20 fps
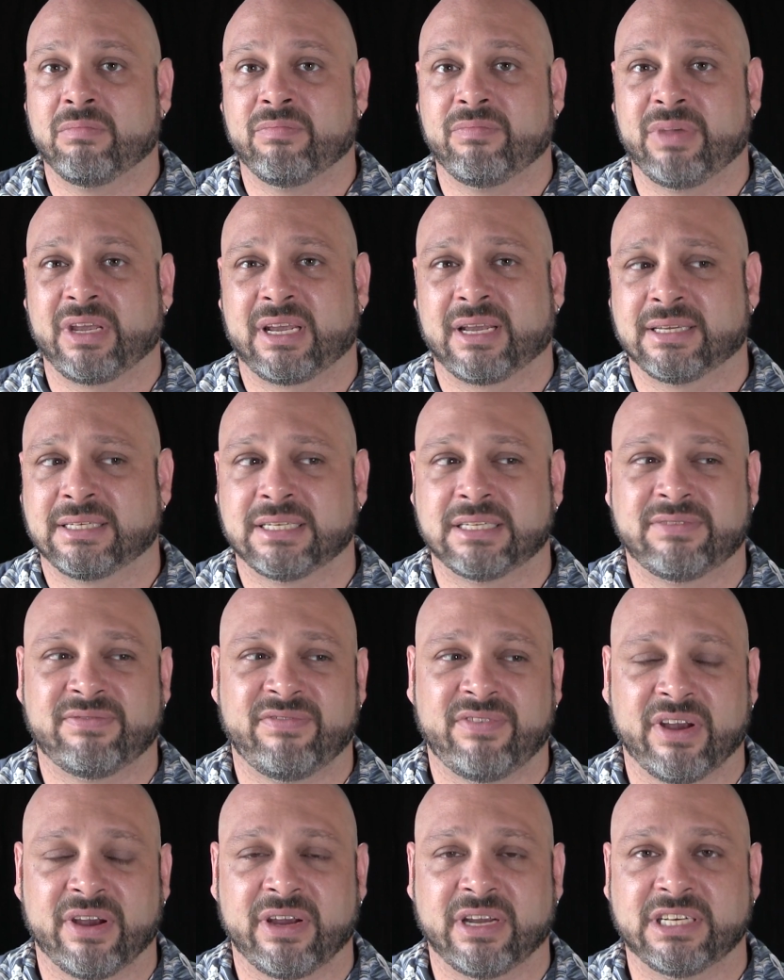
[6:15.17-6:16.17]
because it's
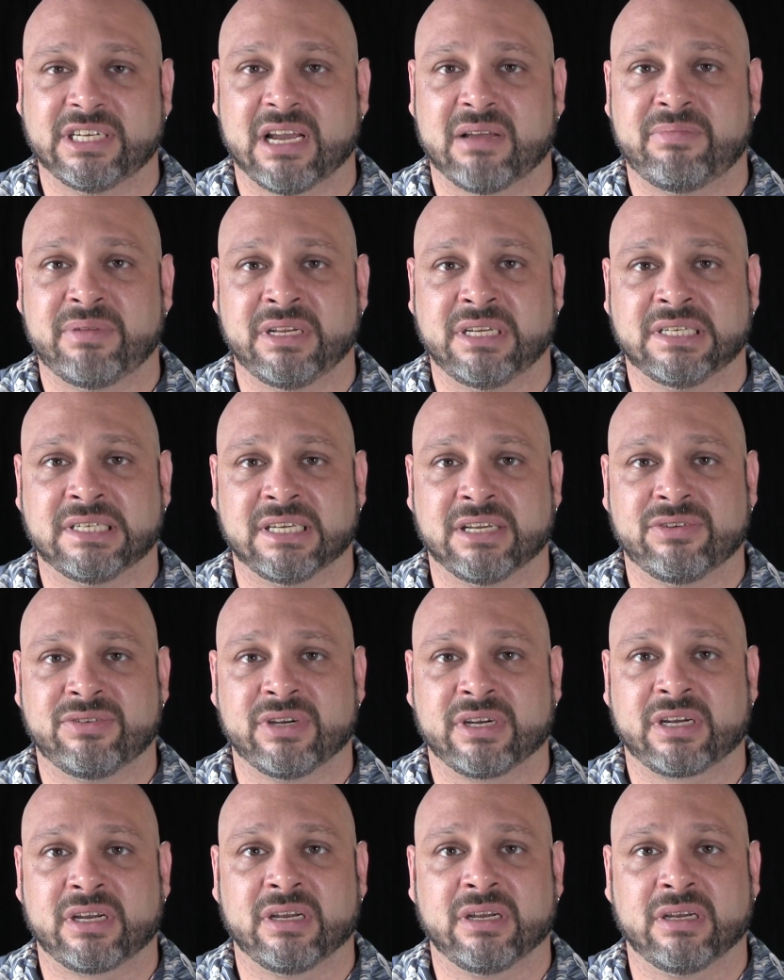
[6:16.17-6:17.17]
very
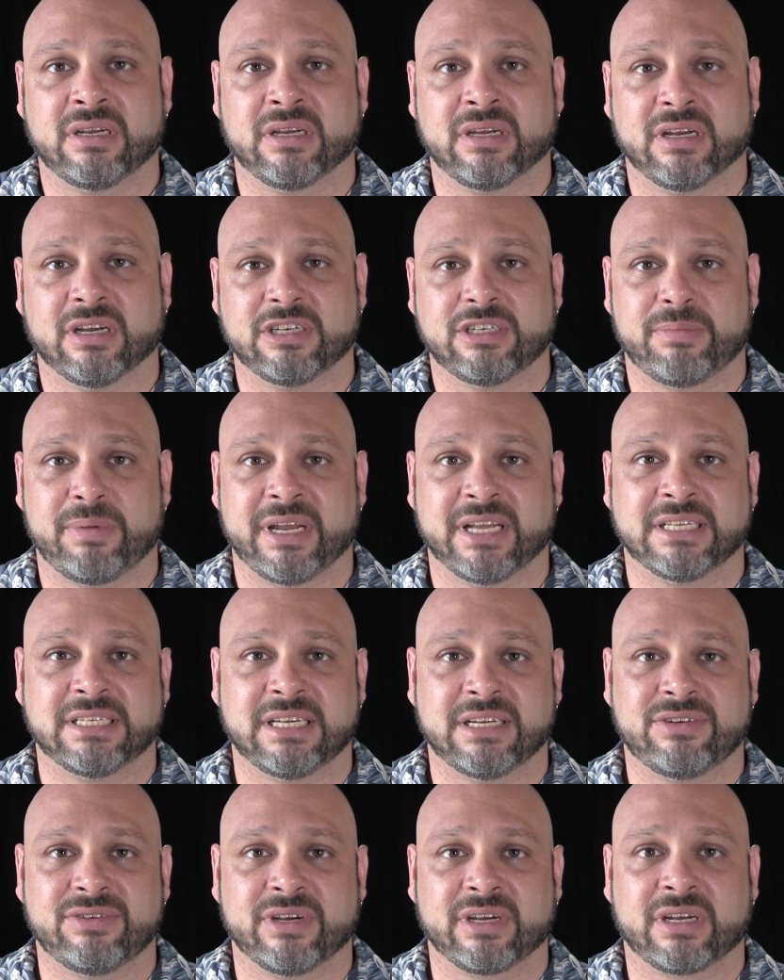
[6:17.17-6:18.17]
Japanese-centric,
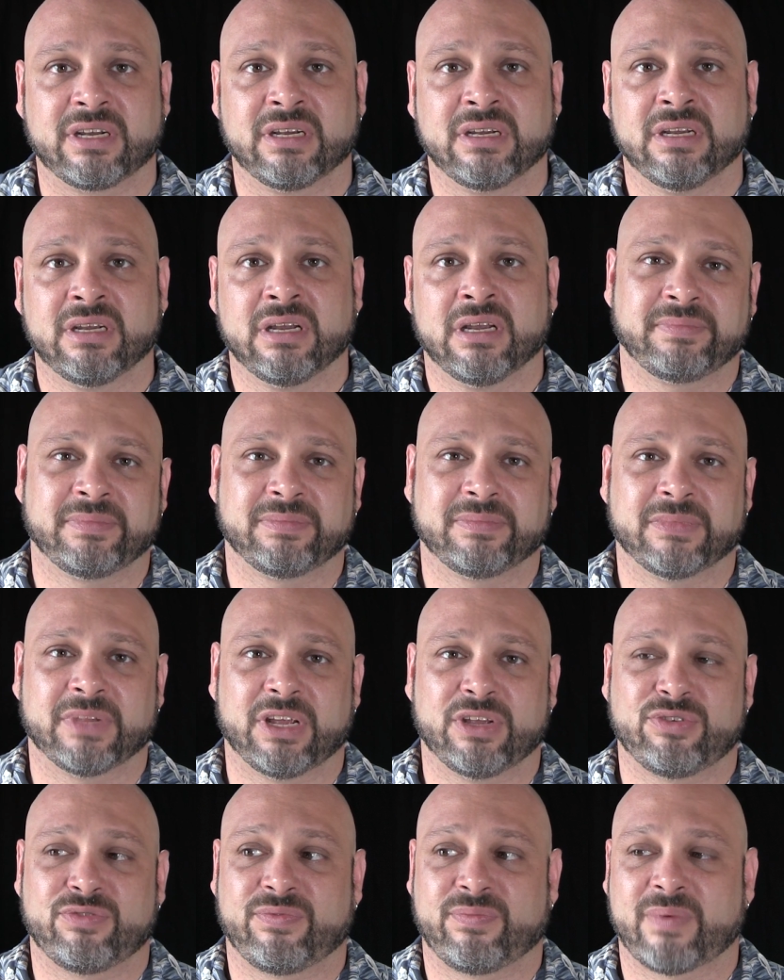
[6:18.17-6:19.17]
Japan-centric.
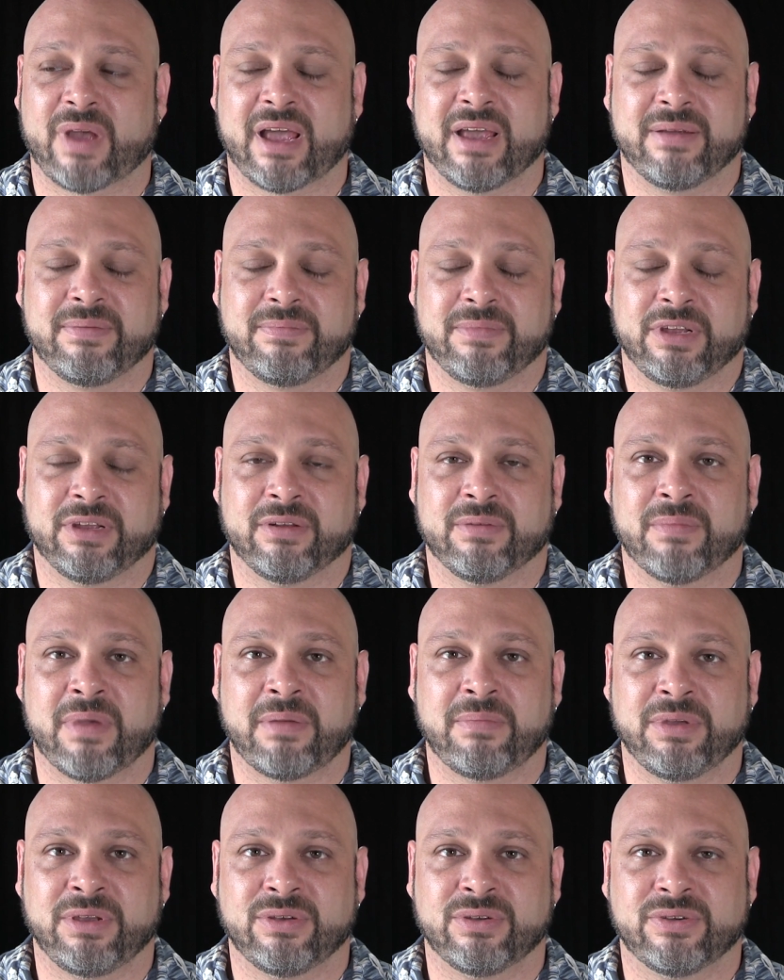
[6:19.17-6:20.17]
It
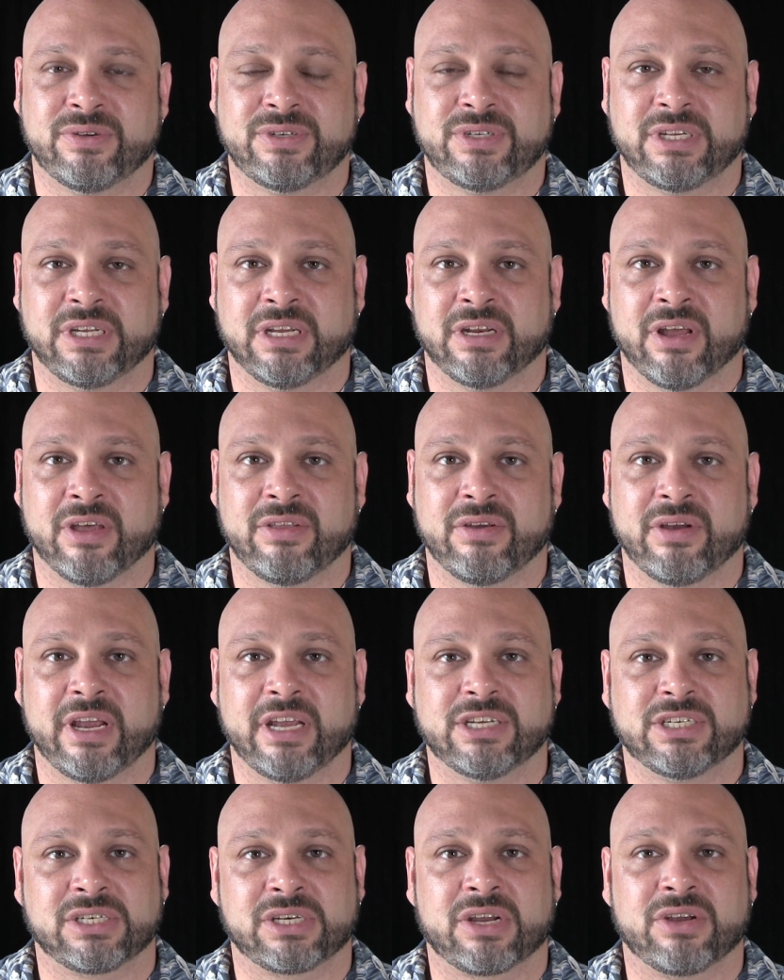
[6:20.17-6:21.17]
might be used in other
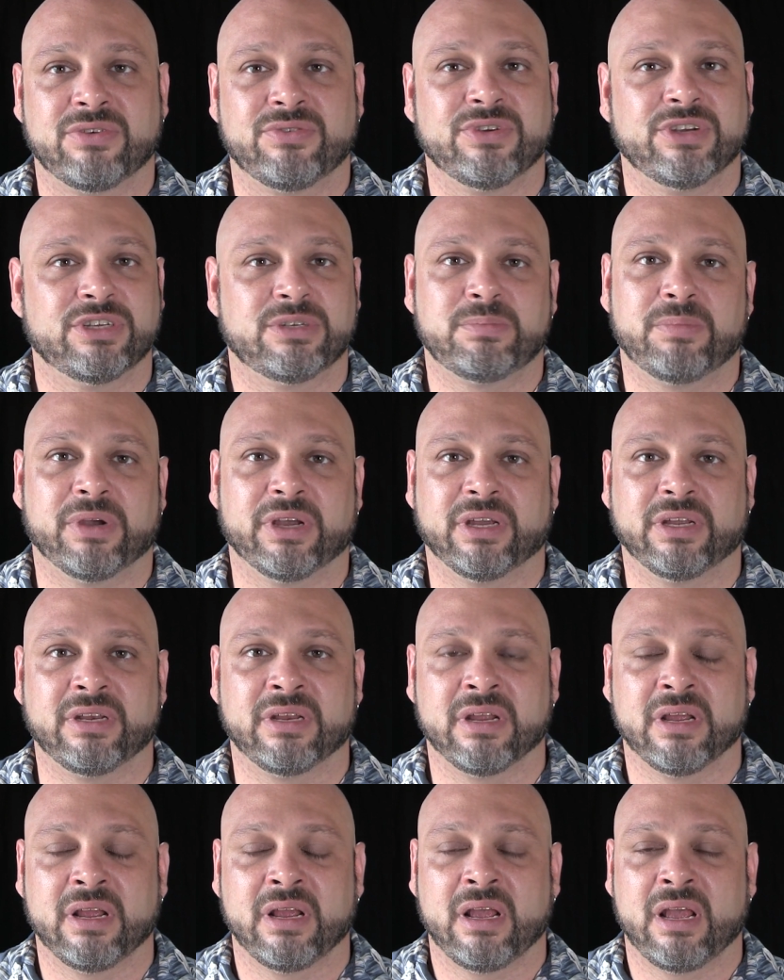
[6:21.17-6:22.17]
Asian countries, but
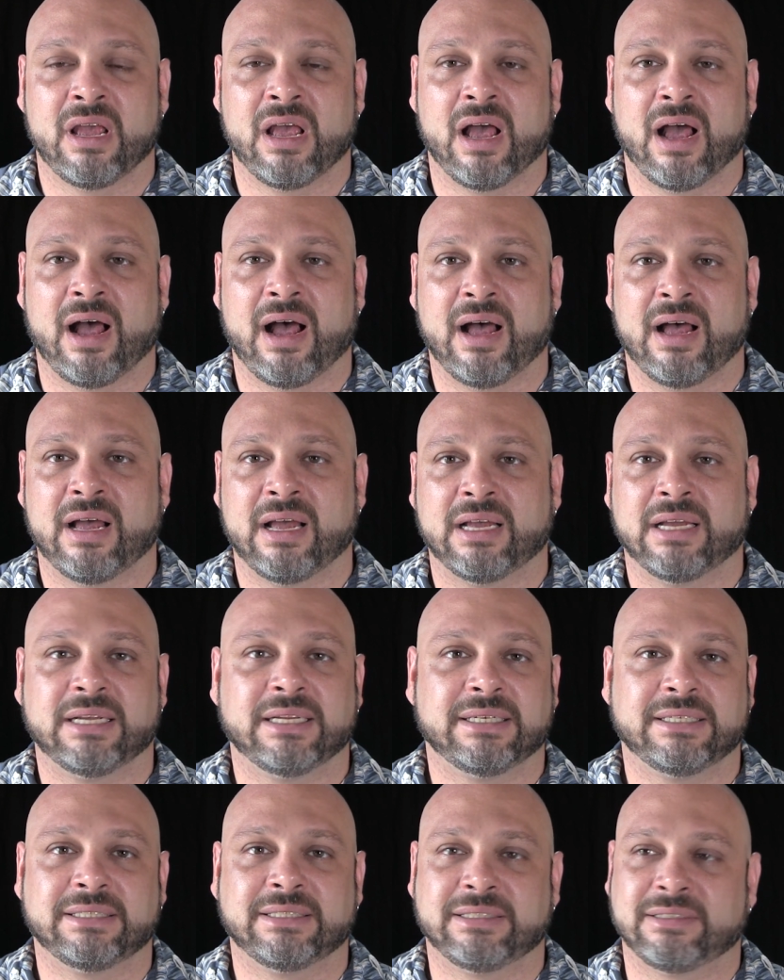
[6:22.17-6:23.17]

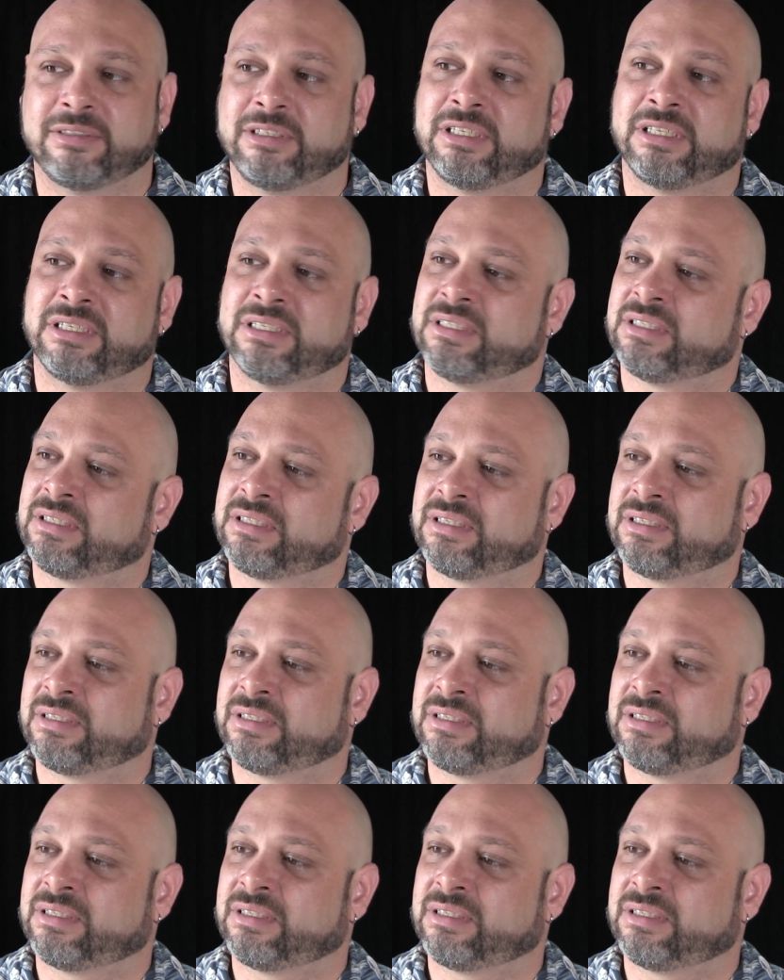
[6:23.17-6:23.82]
yeah,